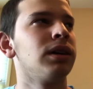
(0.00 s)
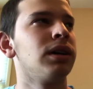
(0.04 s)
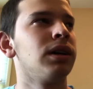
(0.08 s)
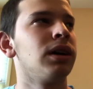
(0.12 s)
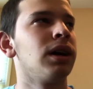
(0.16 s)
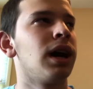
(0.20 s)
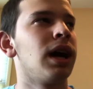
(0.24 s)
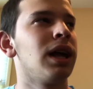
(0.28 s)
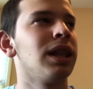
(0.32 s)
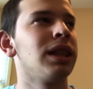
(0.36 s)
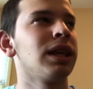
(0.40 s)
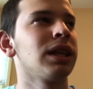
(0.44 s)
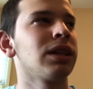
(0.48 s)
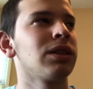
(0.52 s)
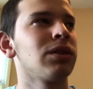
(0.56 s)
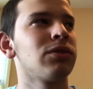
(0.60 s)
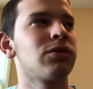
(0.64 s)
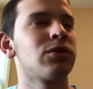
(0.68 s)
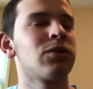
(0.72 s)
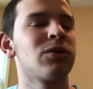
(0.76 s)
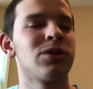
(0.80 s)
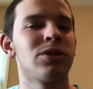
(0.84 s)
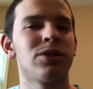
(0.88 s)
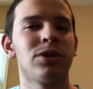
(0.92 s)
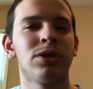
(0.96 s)
I think those are
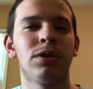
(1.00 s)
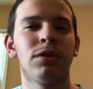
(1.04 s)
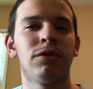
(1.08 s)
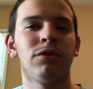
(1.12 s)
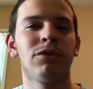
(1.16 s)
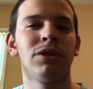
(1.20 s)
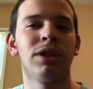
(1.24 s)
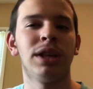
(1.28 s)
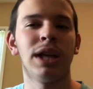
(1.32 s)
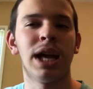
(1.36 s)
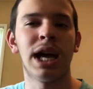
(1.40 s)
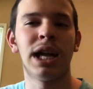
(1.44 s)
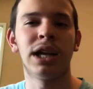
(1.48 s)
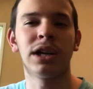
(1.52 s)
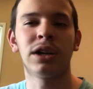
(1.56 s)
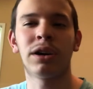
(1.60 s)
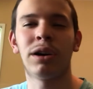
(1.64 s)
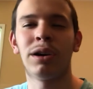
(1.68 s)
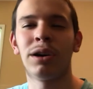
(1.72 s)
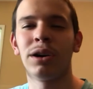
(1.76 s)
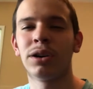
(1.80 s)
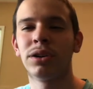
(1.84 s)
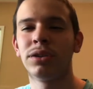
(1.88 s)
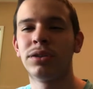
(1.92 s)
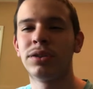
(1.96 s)
reserved for the end
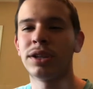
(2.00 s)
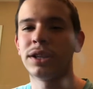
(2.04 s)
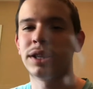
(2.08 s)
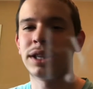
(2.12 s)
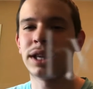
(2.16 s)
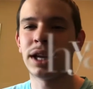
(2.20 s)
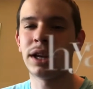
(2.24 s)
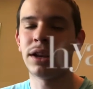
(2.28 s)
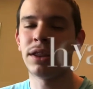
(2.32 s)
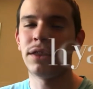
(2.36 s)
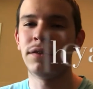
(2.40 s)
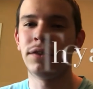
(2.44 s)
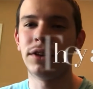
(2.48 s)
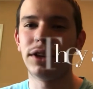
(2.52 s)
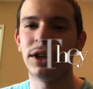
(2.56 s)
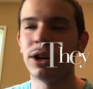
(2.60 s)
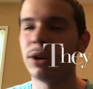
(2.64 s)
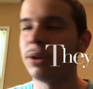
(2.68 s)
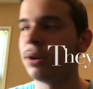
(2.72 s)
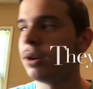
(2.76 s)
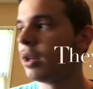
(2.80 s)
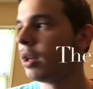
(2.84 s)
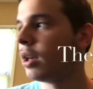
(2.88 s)
cards at the end of the video,